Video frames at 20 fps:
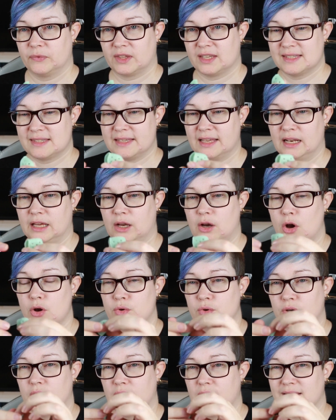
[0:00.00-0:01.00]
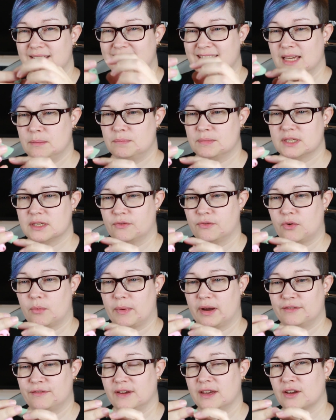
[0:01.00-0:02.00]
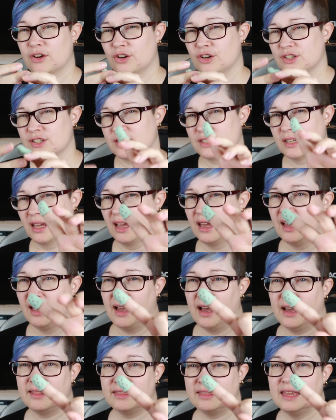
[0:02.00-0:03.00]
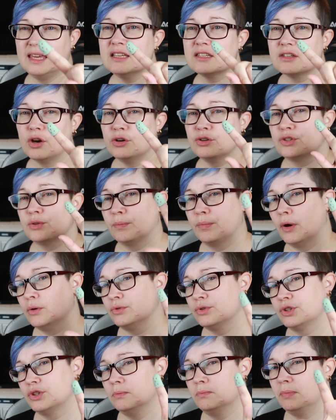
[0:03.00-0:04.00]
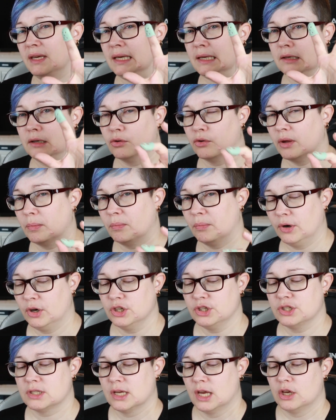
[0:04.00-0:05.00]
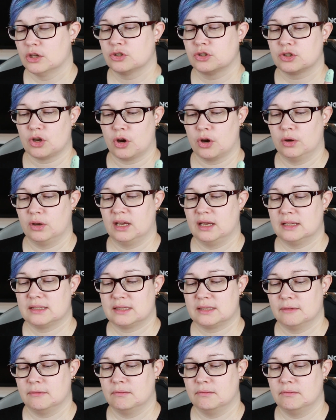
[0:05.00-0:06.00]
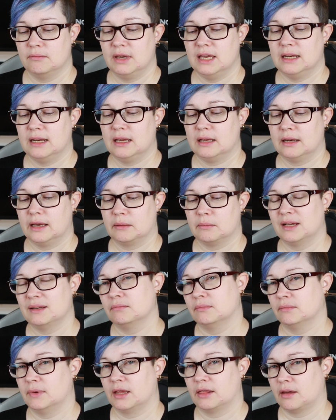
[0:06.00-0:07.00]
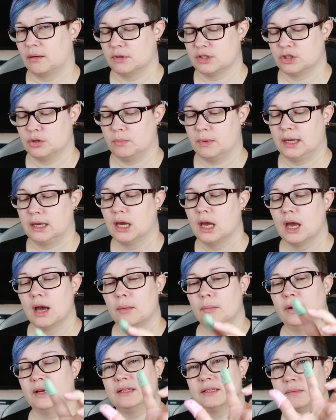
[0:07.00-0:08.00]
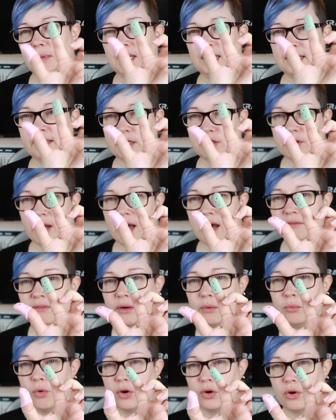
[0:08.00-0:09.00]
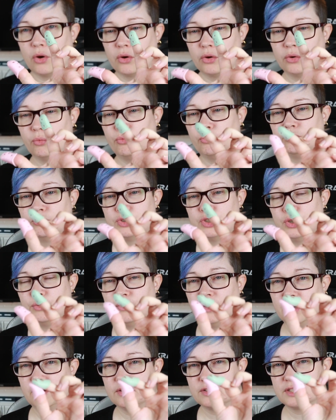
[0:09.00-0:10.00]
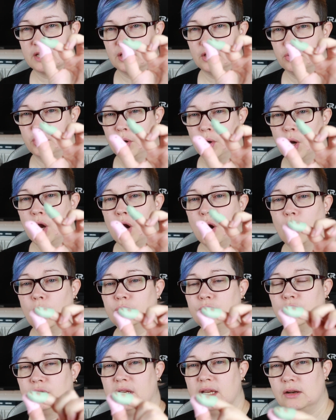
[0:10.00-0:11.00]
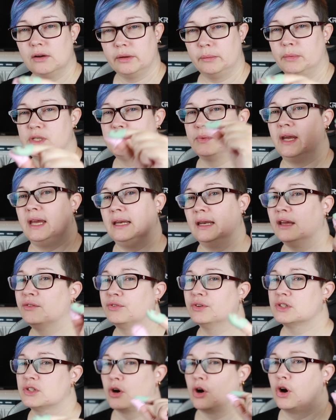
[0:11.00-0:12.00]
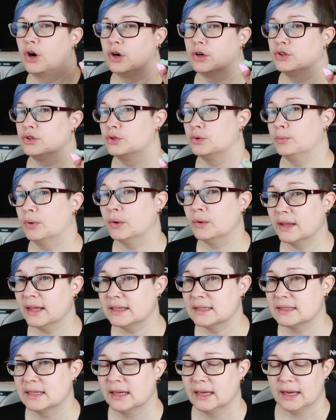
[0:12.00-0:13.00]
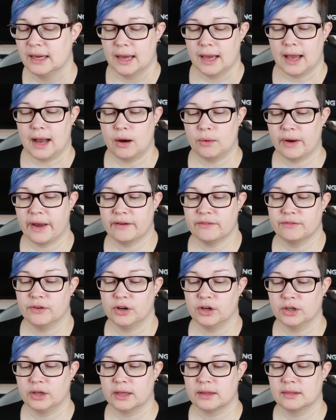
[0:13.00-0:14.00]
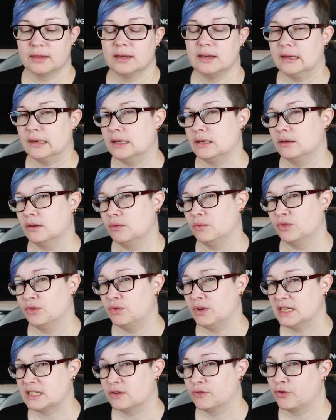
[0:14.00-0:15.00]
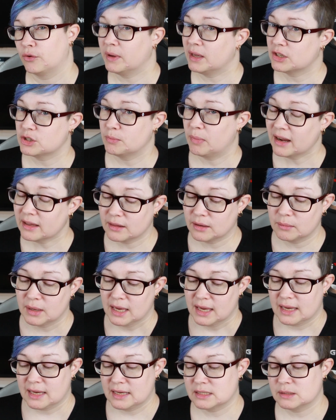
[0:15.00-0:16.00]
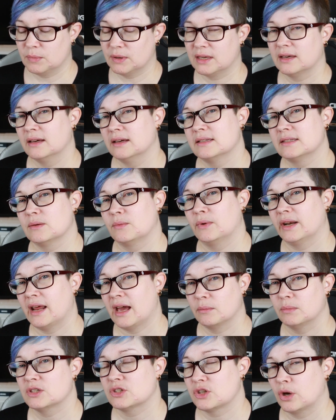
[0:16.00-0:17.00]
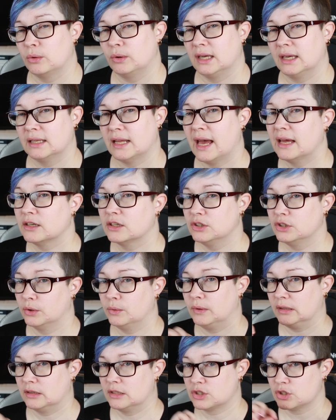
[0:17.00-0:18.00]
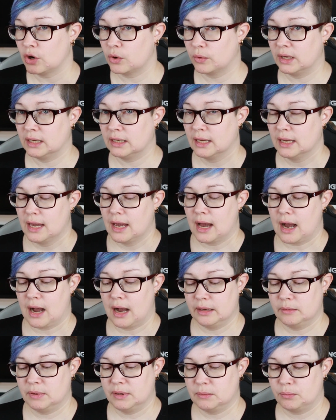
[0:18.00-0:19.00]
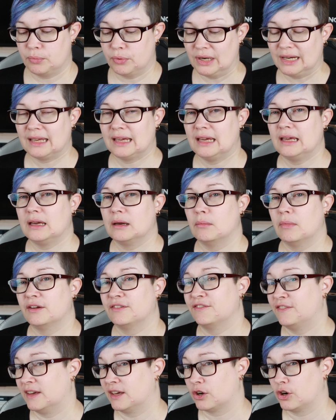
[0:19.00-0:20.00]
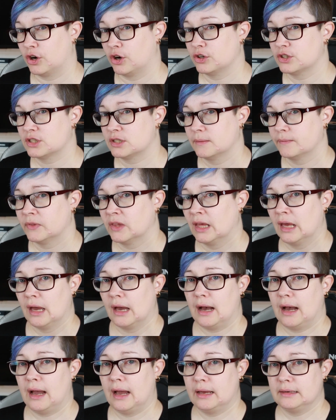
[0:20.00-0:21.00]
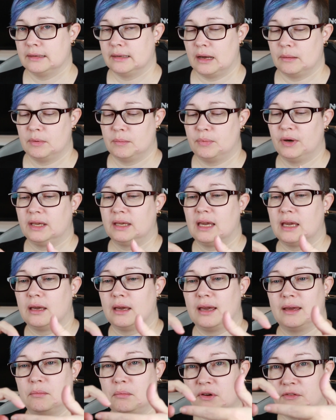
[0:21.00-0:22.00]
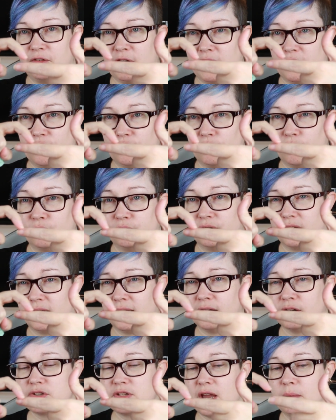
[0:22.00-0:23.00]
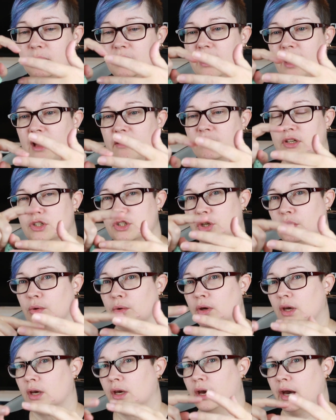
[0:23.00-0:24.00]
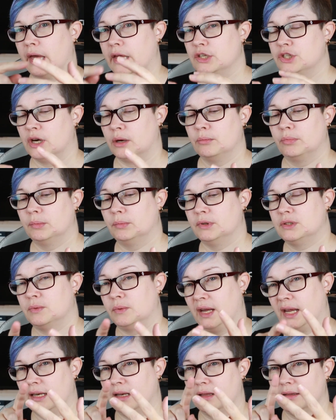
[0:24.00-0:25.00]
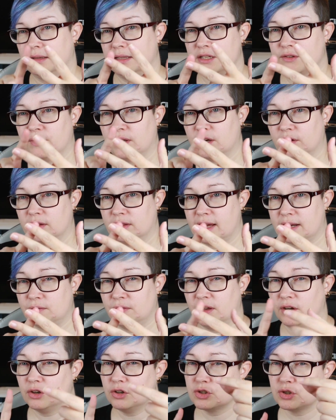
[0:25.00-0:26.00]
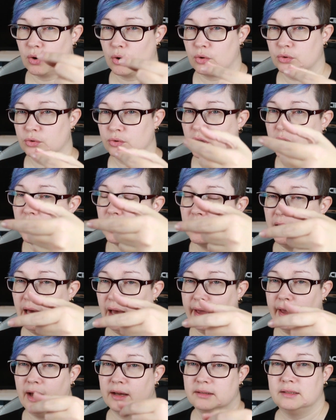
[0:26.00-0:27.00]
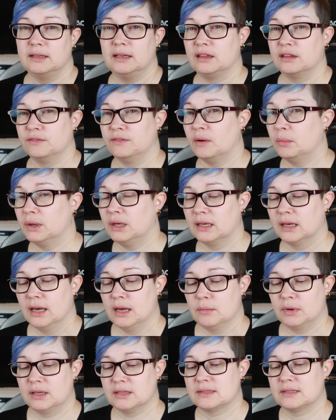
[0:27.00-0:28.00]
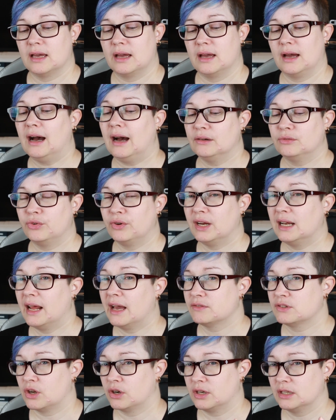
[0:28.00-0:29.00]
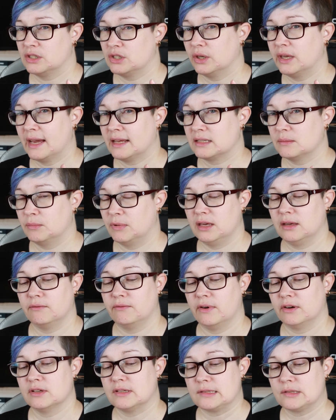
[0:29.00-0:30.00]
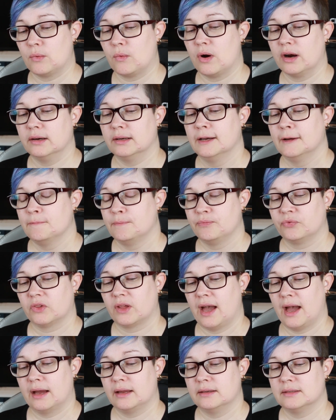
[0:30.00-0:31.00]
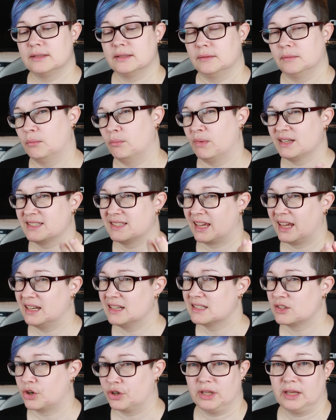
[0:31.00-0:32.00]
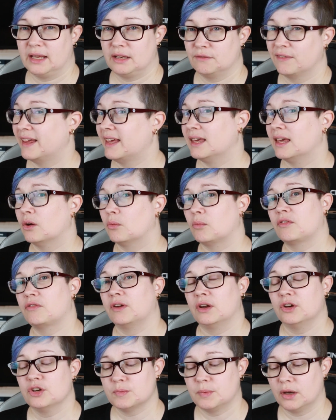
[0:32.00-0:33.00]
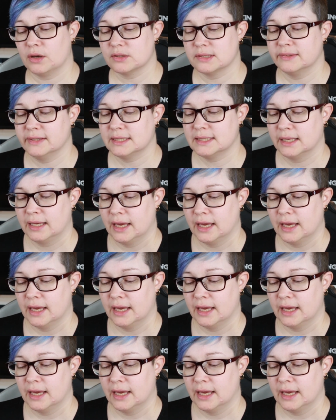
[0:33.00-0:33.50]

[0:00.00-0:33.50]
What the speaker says: silicone tips for my fingers. These are supposed to be grippers, so it's meaning, like my thumb is too big, but it's meaning that you have one on 2 fingers and then you hold your needle in between if it's hard to pull it. However, the reason for me to buy them is because when I've been sewing in hand and doing the sewing, I've been pricking my fingers, and I've been pricking my finger over here, so I've been having to jump between this finger and that finger to hold underneath the fabric, because I really have starting to get being very sore, and my skin is starting to get flaky on my fingers because of it.